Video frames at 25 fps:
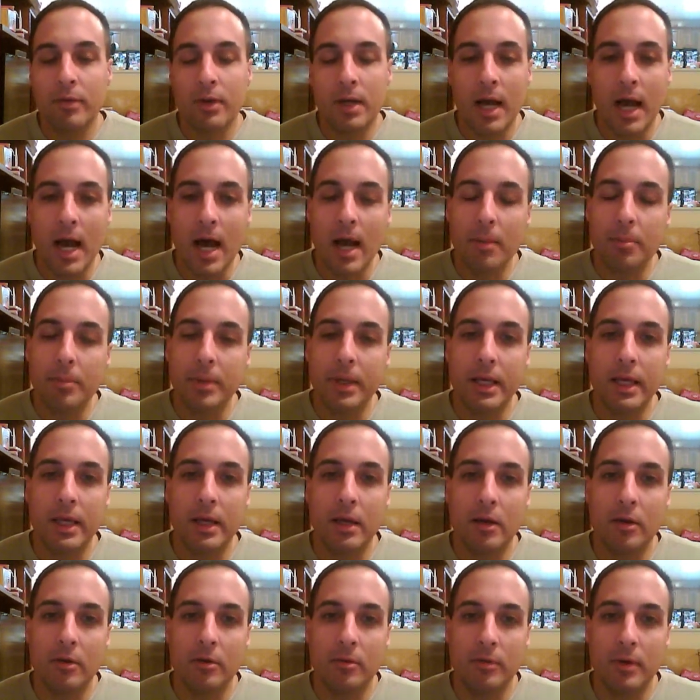I don't have a
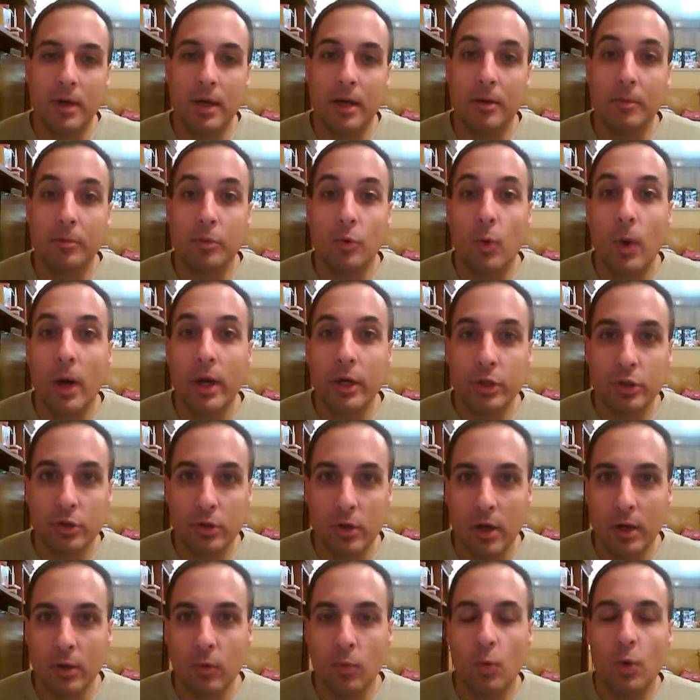copy of
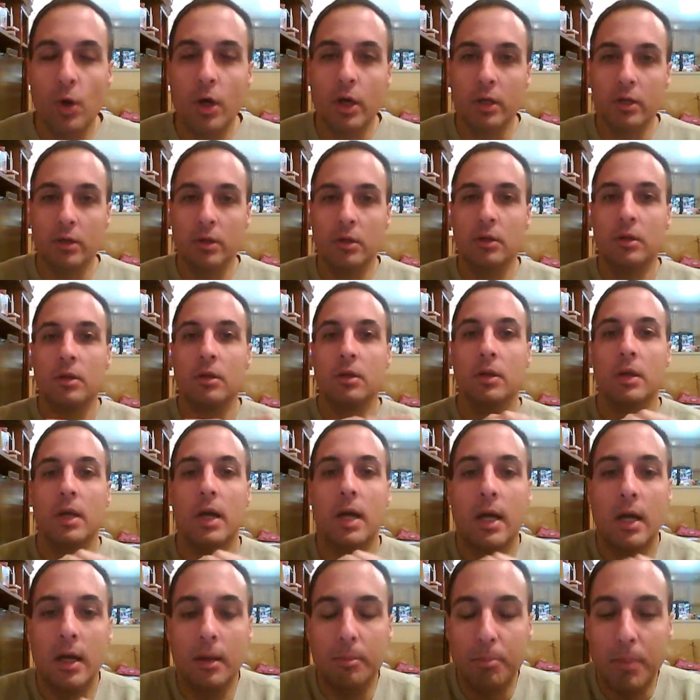Questron 1
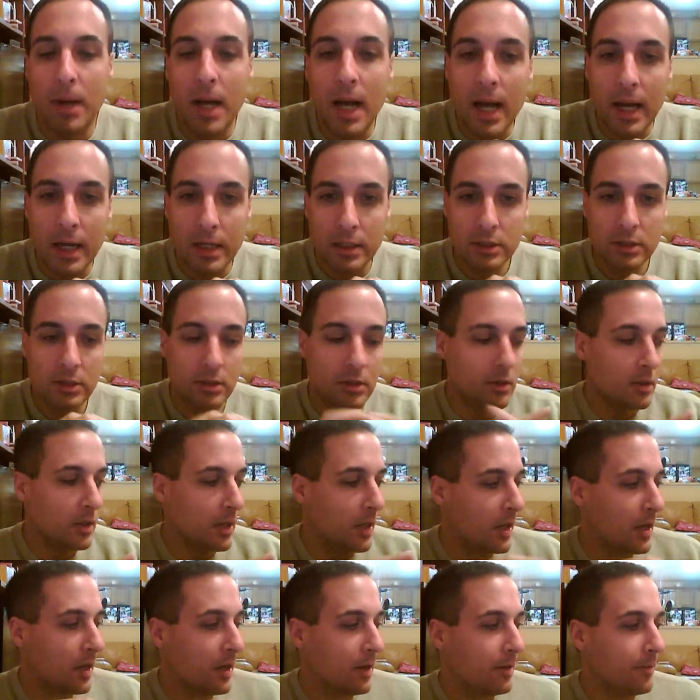
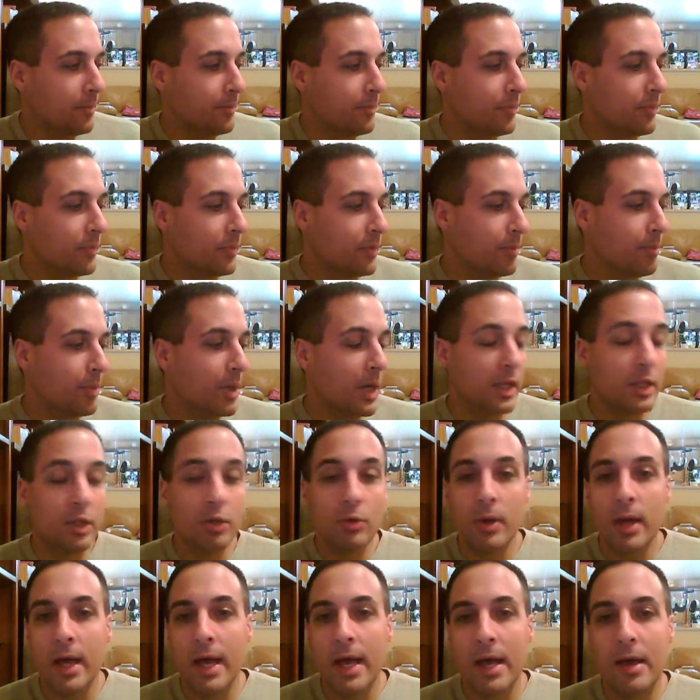boxed,
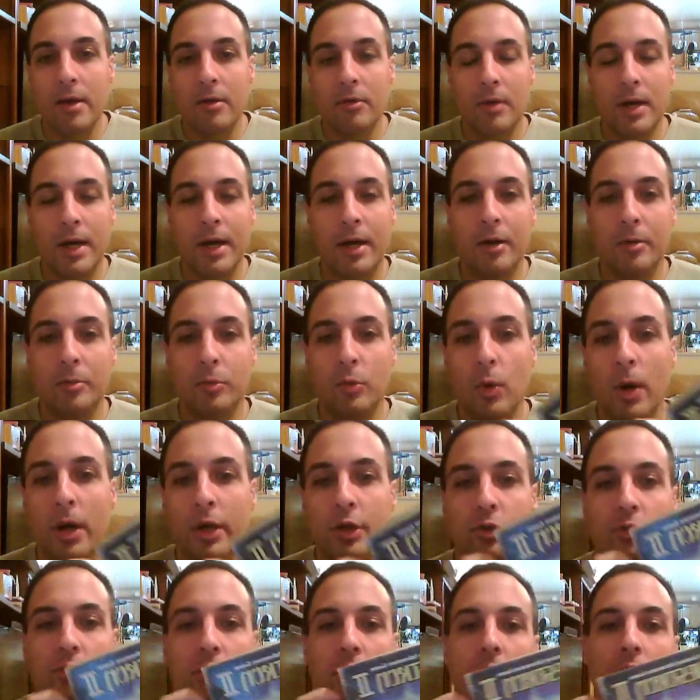but I do have
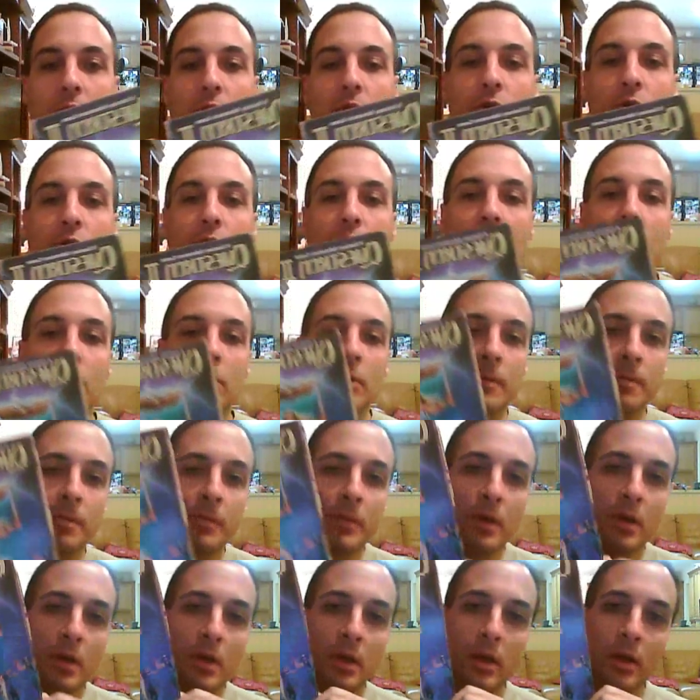Questron
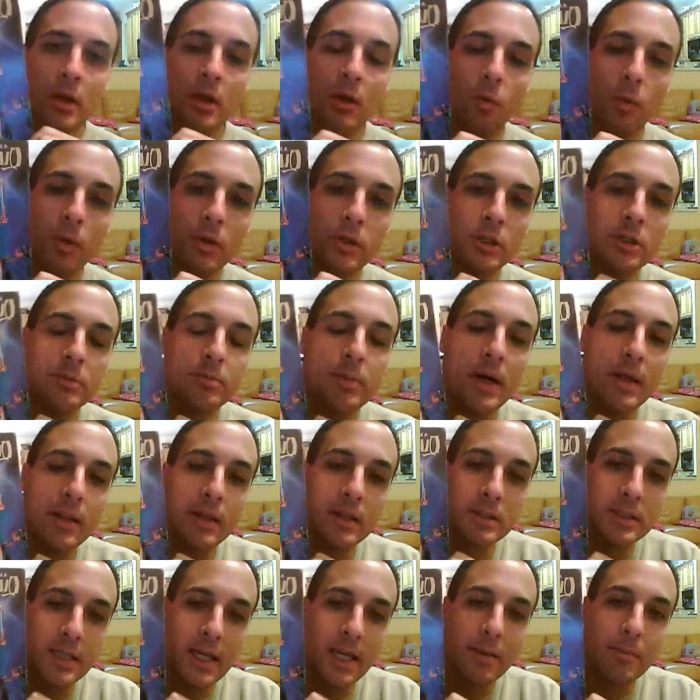2, which
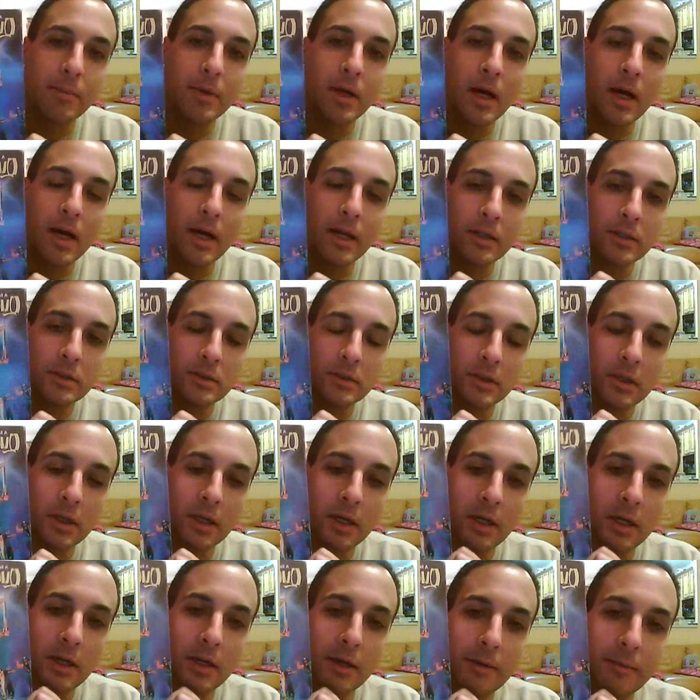is by the same
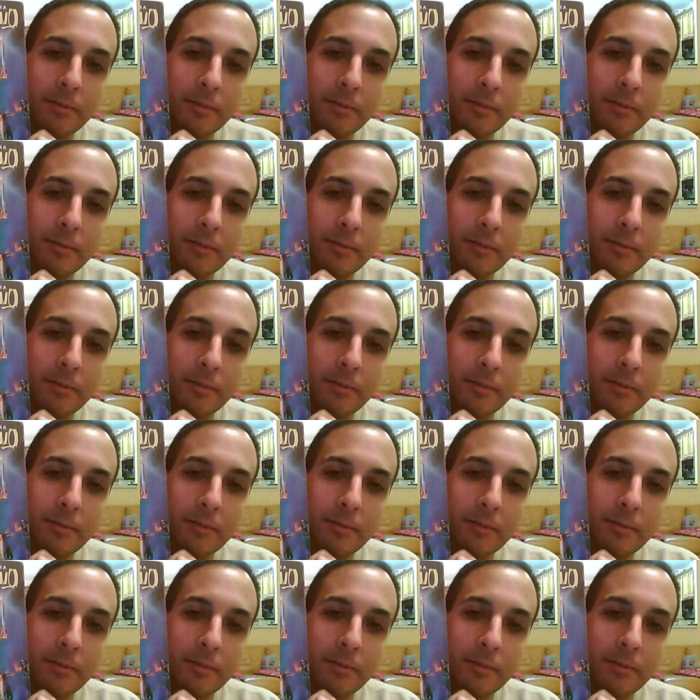guys.